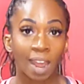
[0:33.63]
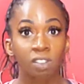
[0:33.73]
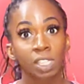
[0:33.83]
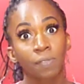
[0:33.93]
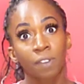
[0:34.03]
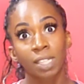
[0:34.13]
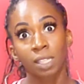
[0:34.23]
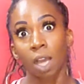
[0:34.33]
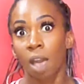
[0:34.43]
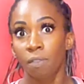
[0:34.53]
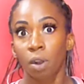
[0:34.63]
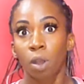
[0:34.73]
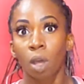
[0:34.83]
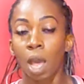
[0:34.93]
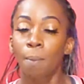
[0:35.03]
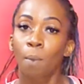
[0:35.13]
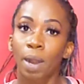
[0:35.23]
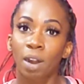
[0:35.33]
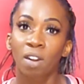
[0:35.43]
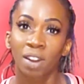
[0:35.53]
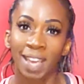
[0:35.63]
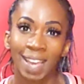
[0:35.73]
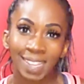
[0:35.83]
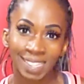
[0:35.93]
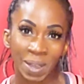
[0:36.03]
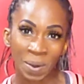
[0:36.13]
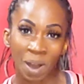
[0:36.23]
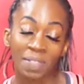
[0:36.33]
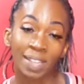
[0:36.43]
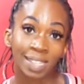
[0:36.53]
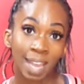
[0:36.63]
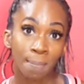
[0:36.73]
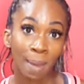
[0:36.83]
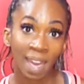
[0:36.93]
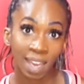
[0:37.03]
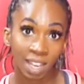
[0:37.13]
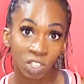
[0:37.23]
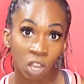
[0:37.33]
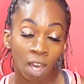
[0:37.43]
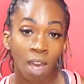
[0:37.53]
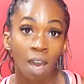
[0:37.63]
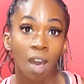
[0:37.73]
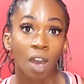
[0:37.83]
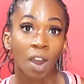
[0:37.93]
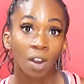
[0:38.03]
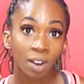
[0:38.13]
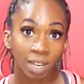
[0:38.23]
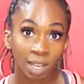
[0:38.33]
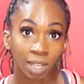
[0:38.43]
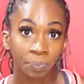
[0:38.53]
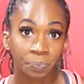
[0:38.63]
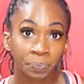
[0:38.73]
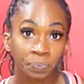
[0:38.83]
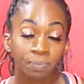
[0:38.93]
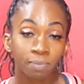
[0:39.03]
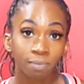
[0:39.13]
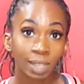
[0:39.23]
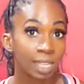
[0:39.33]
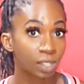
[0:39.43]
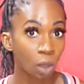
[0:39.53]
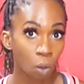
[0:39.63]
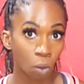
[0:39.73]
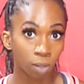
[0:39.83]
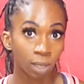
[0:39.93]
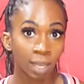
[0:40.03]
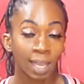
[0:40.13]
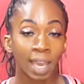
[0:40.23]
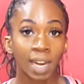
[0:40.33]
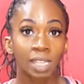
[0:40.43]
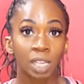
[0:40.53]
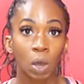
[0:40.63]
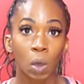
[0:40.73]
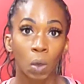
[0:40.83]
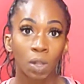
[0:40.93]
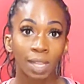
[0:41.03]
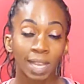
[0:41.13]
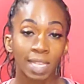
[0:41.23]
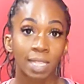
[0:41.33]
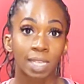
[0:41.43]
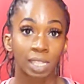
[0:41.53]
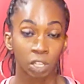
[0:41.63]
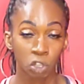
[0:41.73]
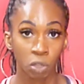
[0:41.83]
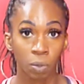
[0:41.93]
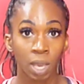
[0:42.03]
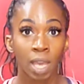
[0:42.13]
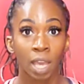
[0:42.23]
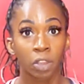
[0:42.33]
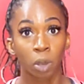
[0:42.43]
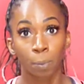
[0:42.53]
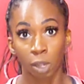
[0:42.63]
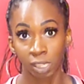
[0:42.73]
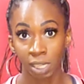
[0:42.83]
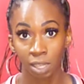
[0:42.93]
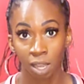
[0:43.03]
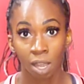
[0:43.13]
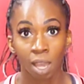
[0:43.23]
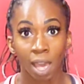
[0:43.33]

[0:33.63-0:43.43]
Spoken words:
Now, just for us to cover what a hernia is, so we're on the same page, a hernia is a hole. It is a hole in the tissue in your body.